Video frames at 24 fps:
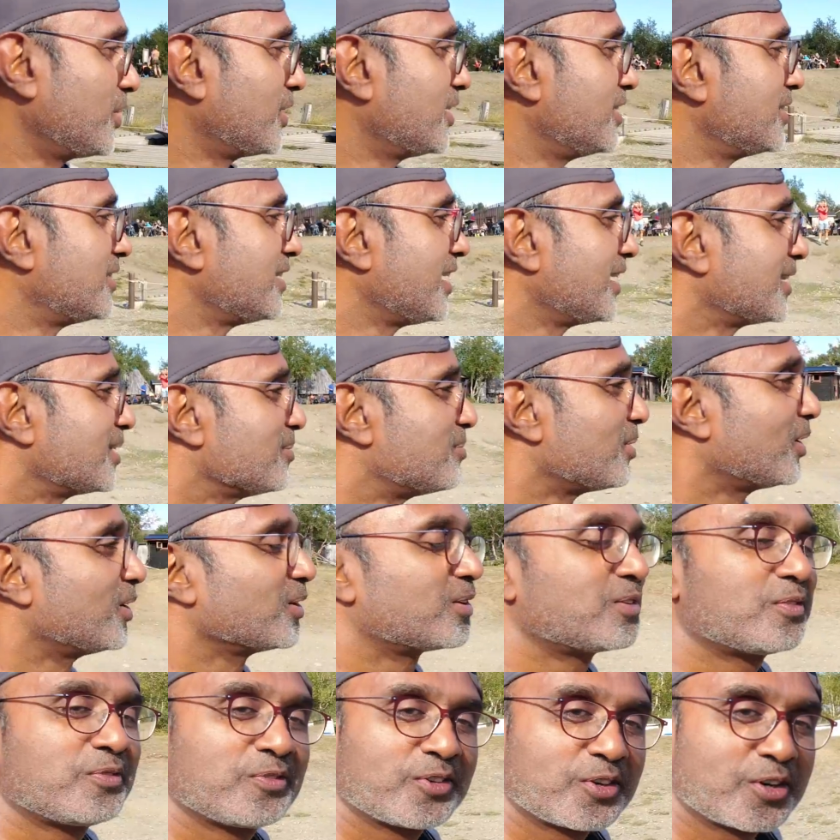We're gonna take the
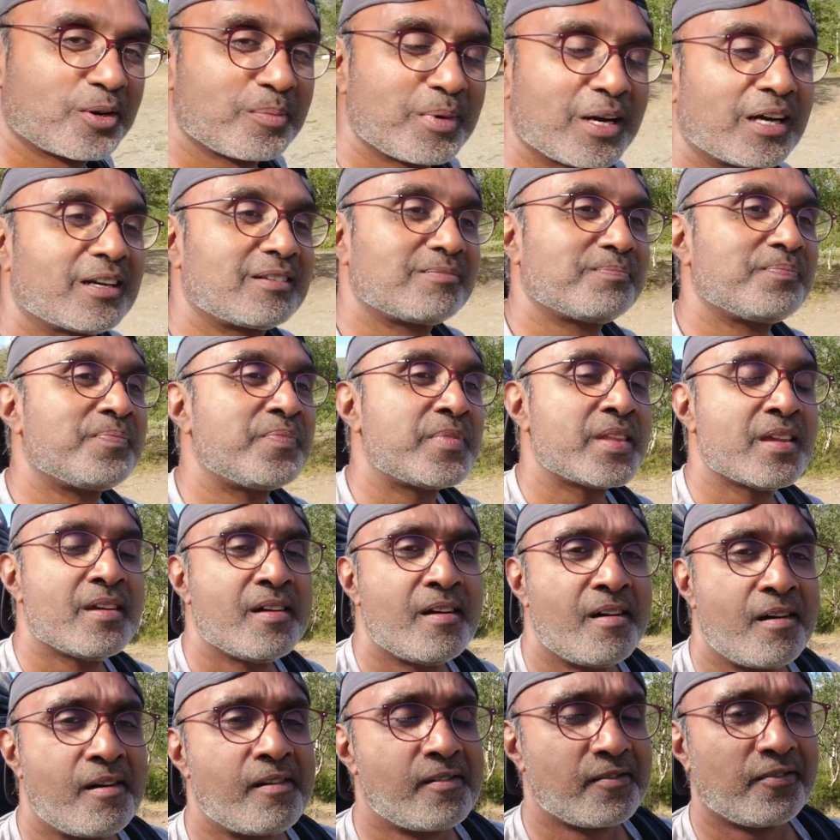boat for about
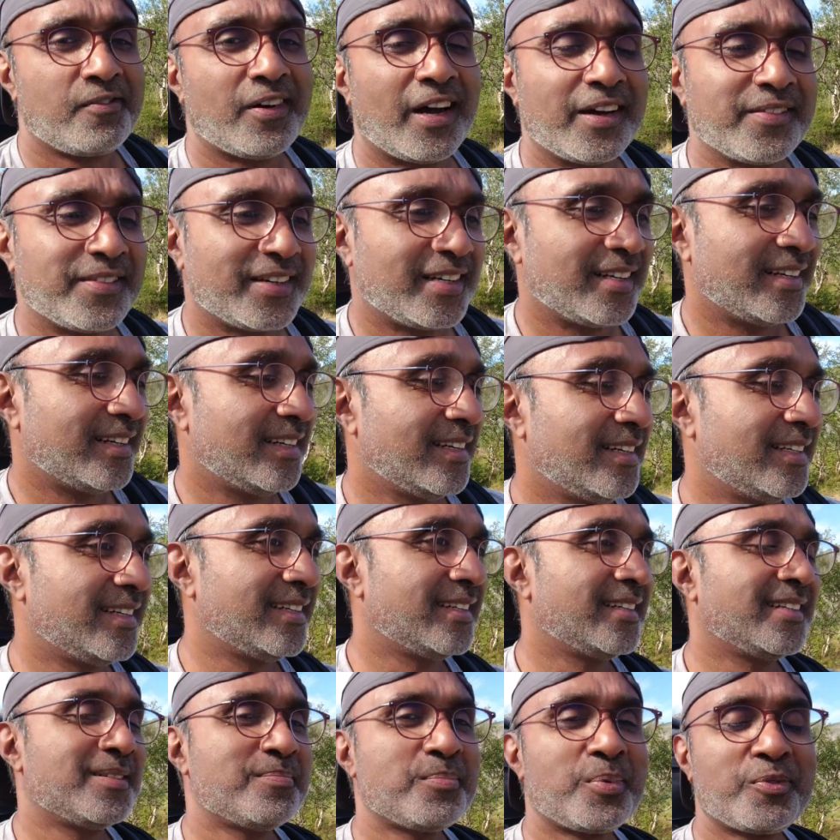
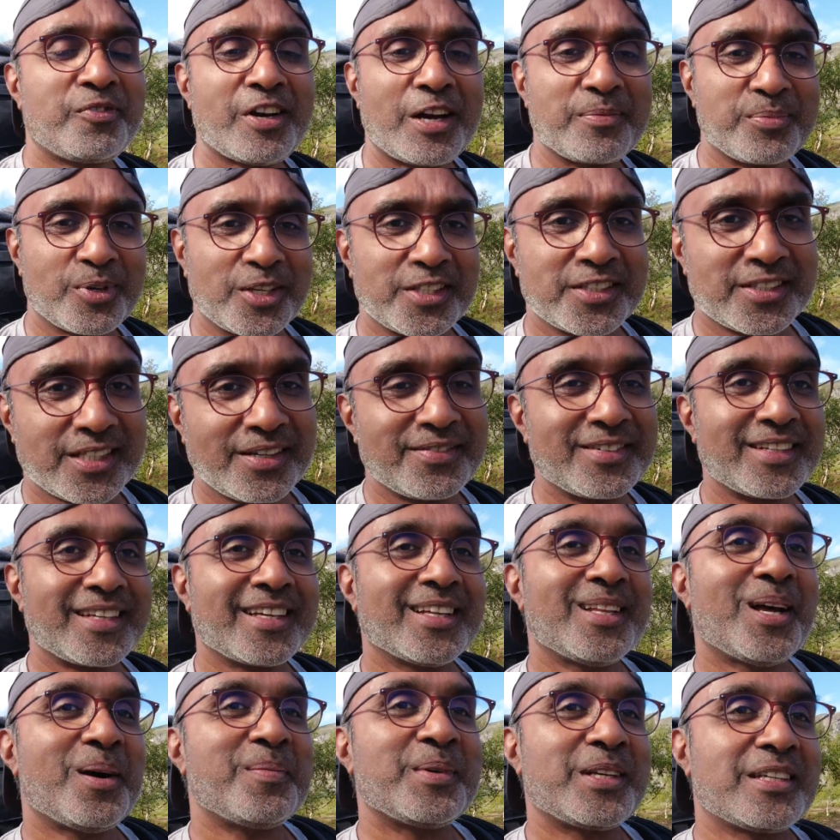5.7
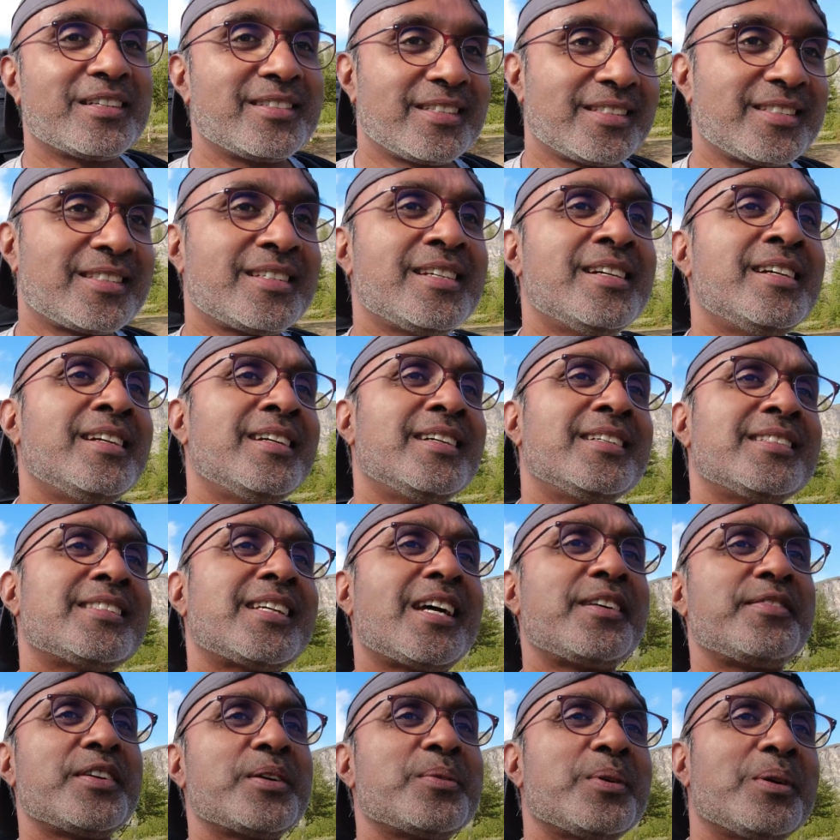kilometers,
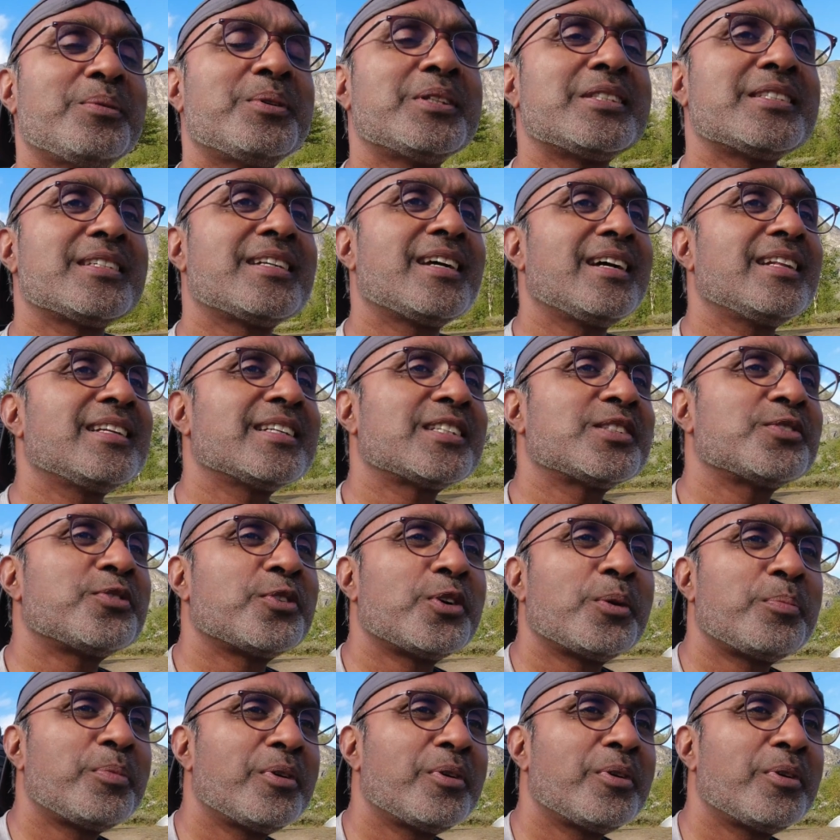saving, what was it, Alex?